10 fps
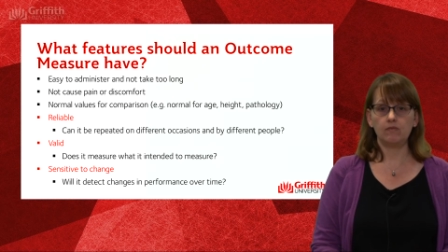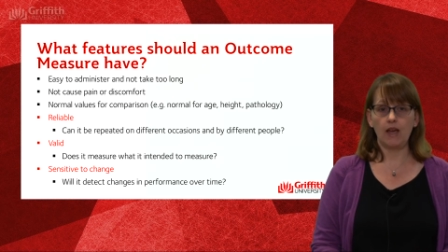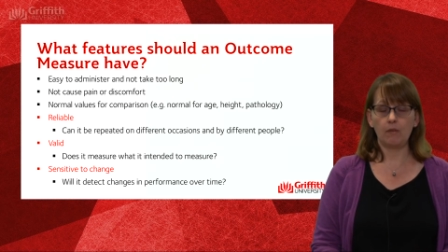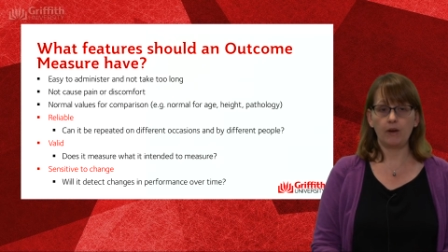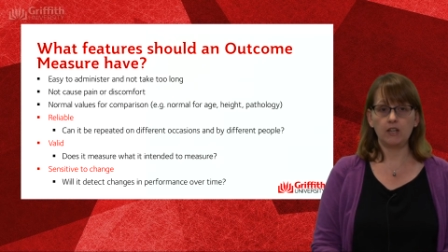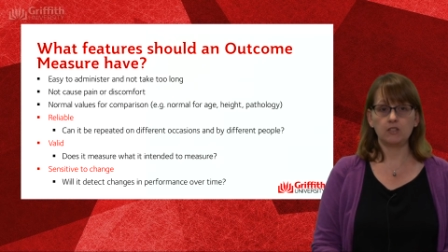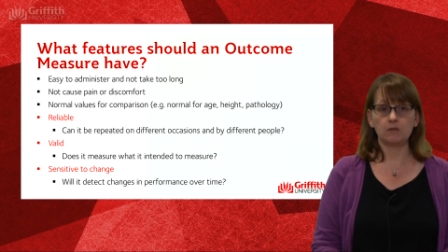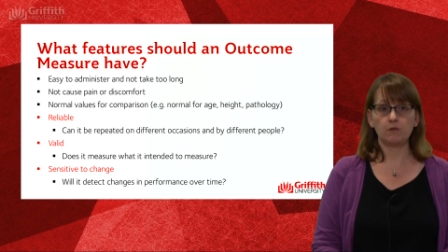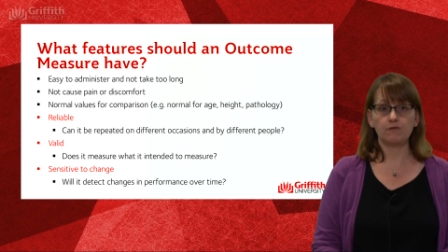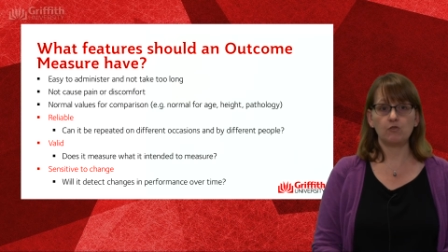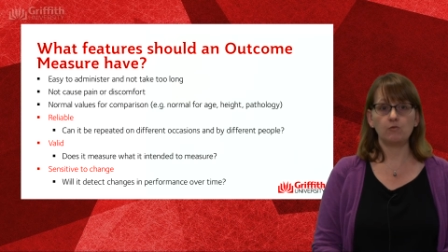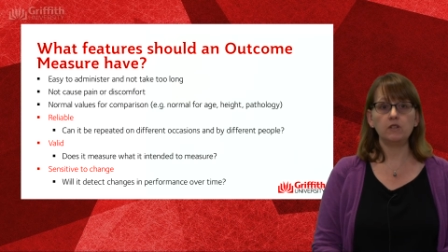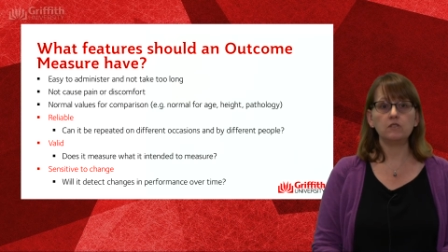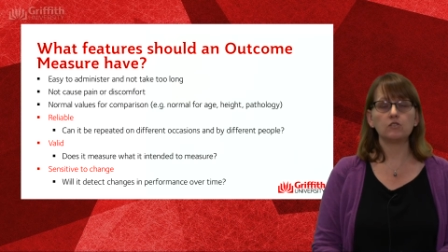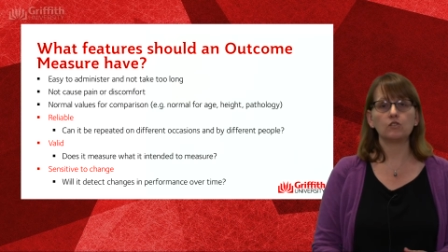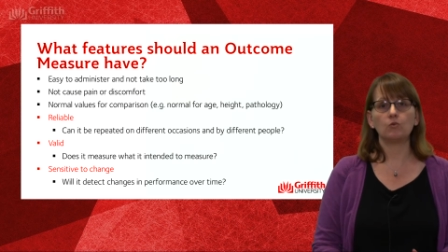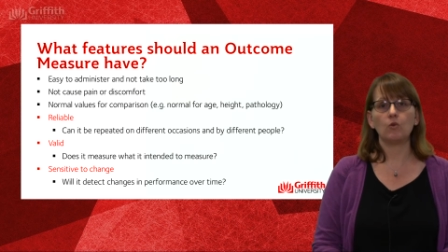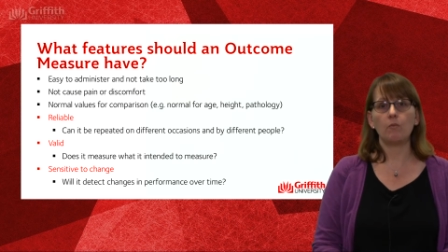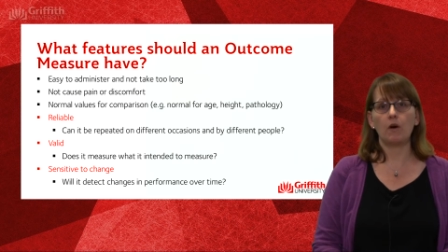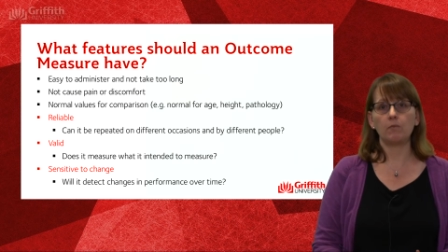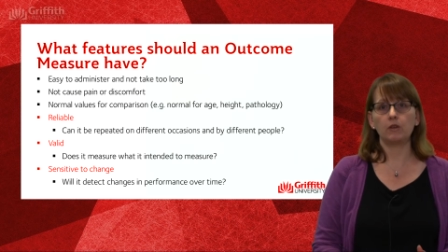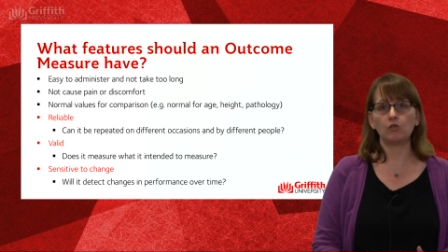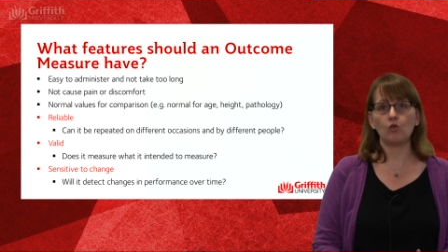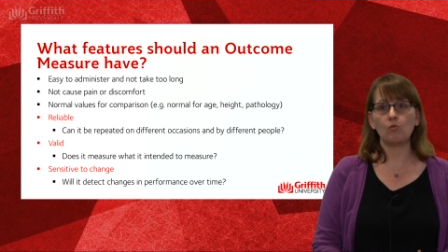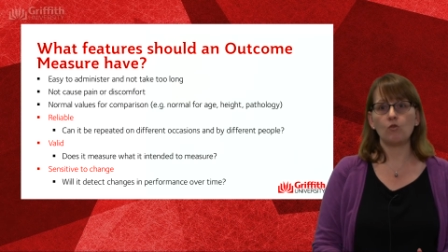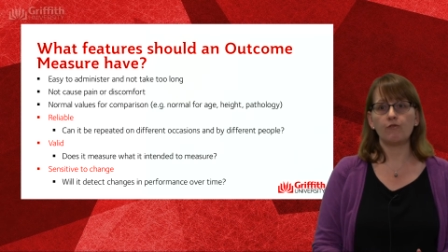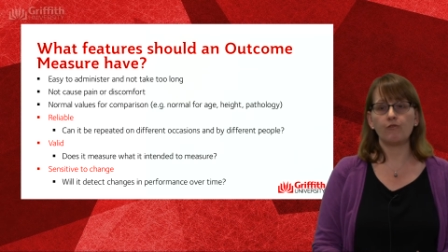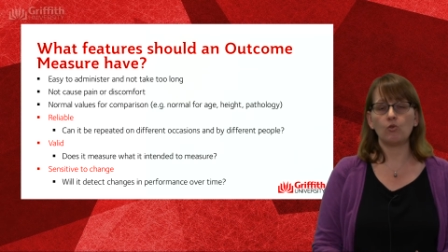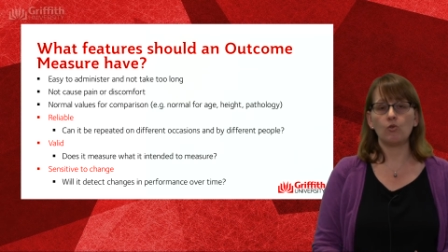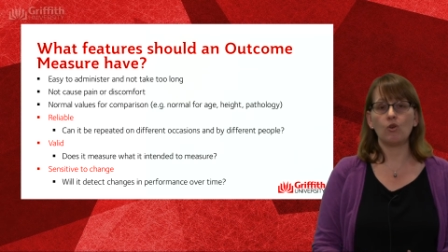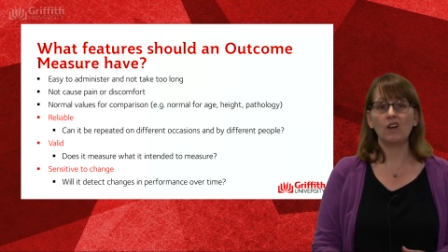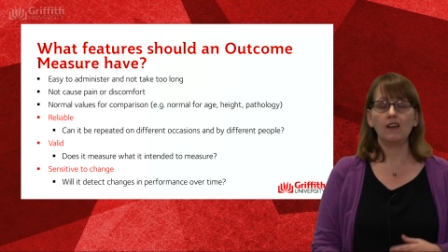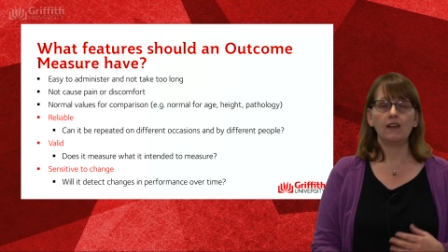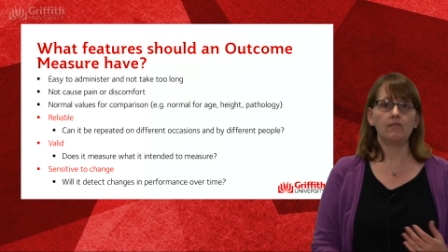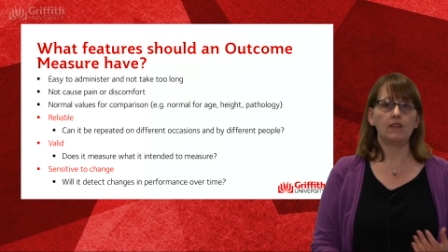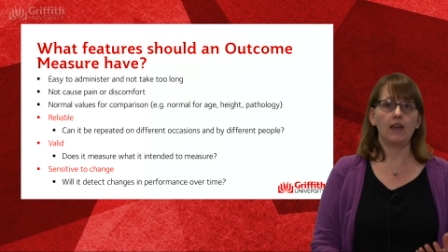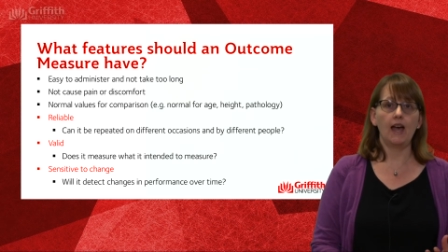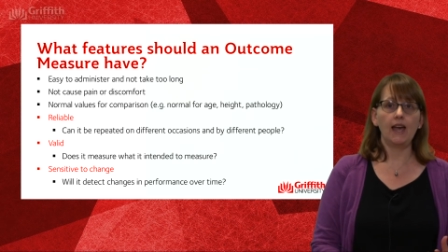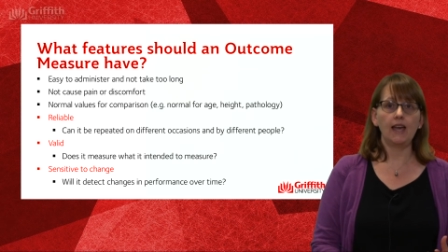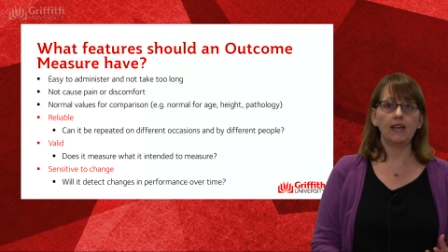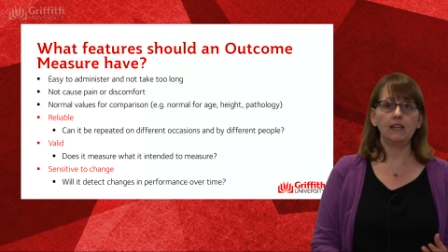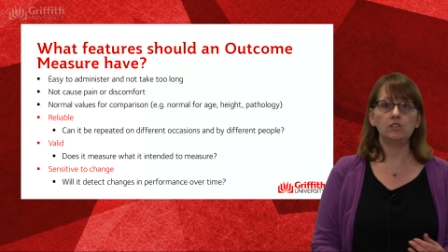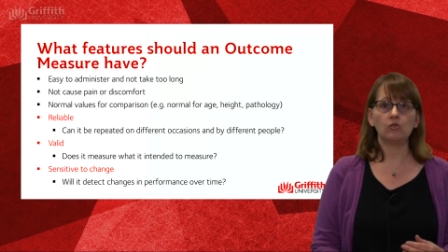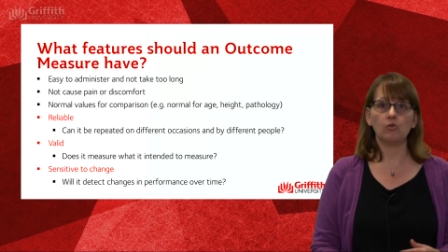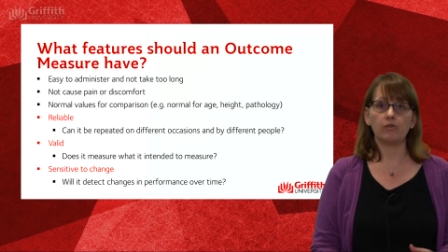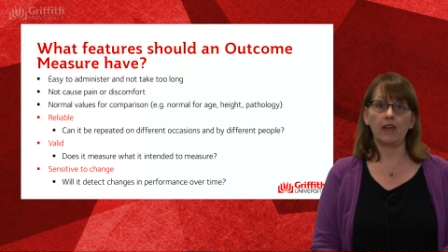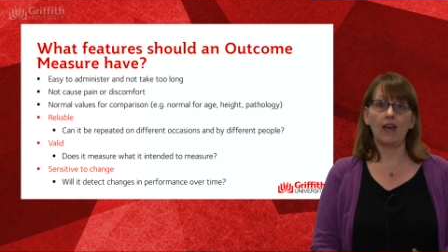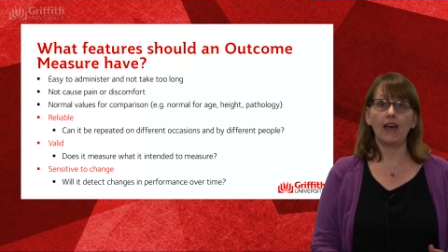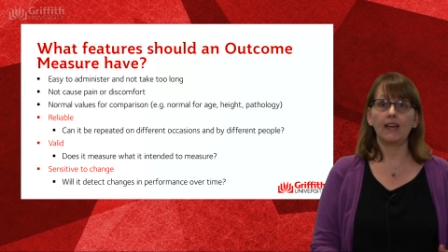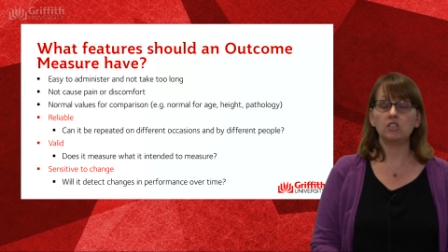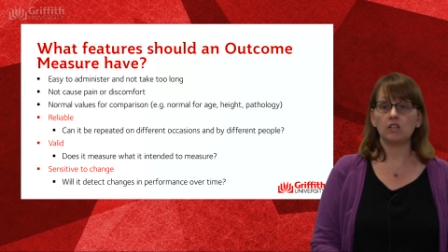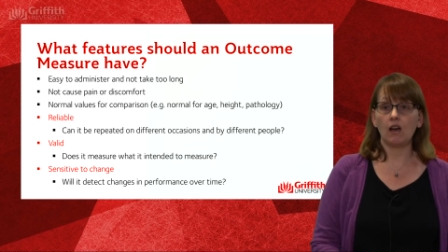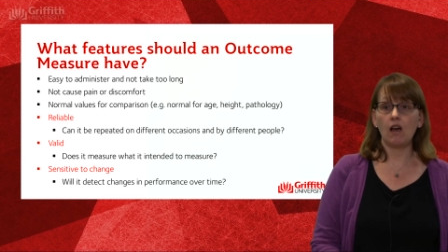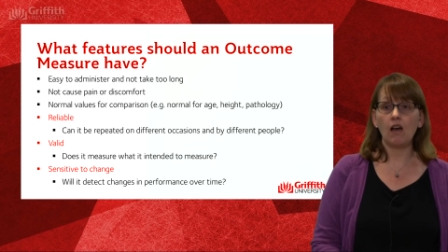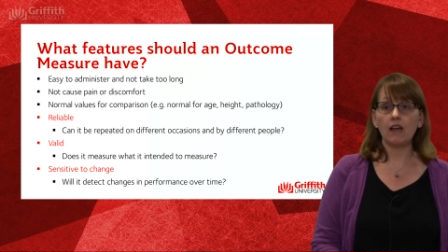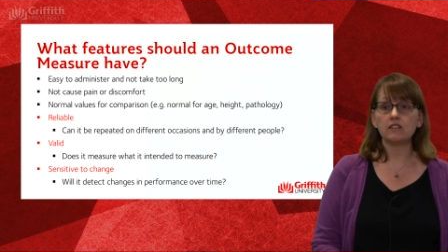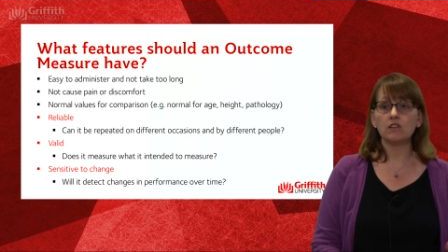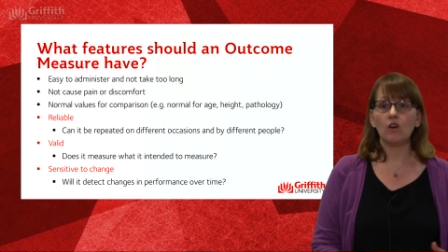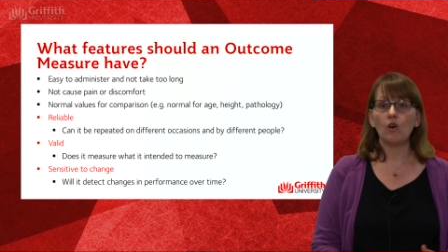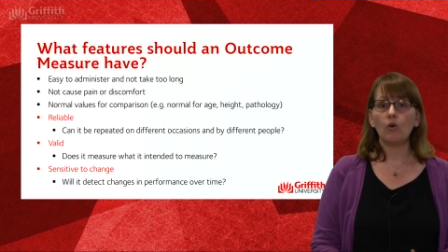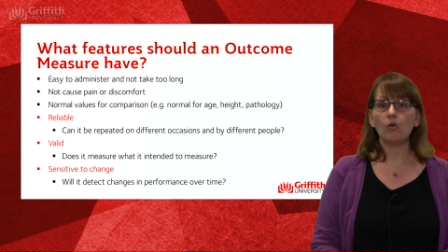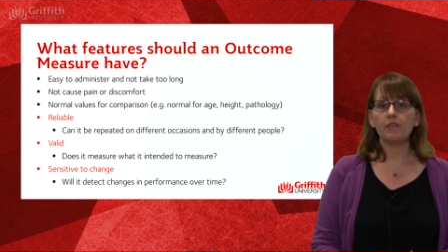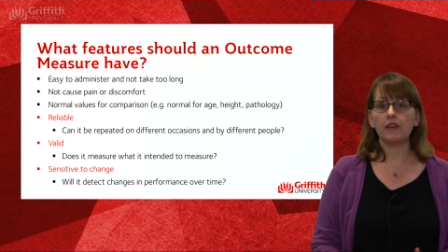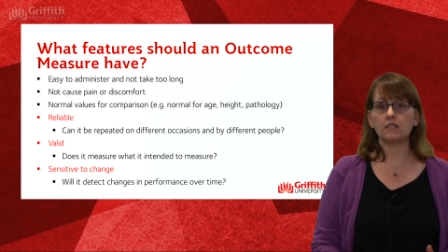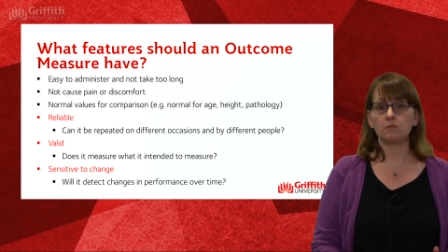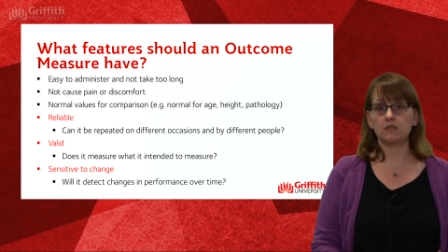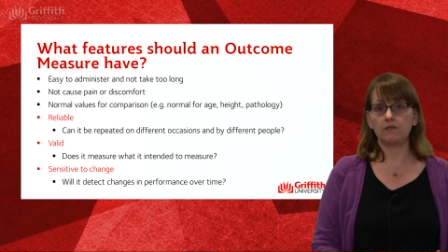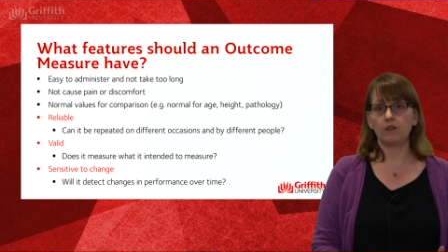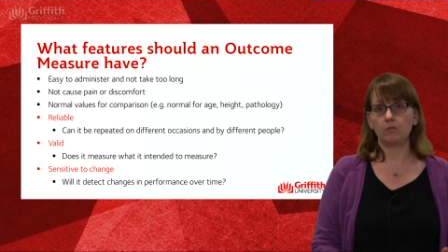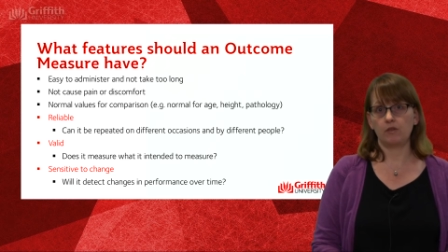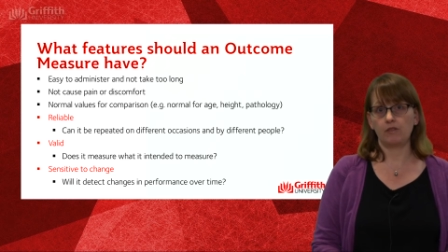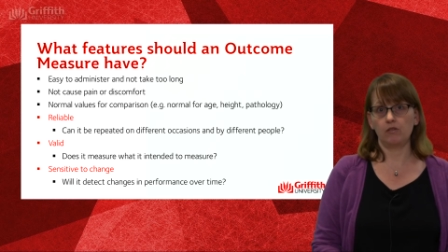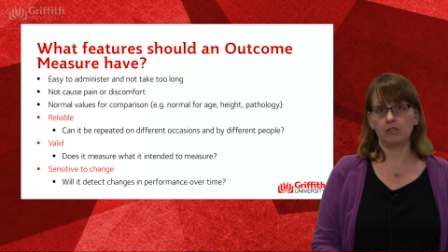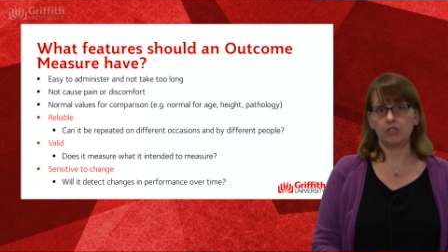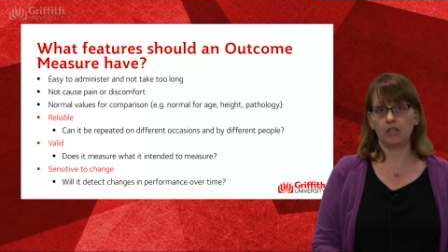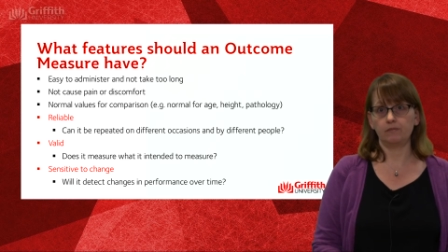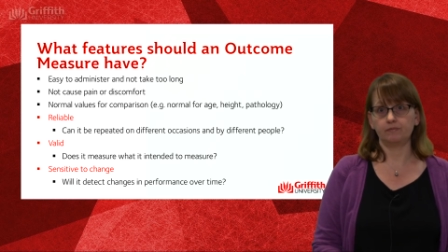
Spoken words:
our patient's performance to what might be normal for their age and height or their specific pathology.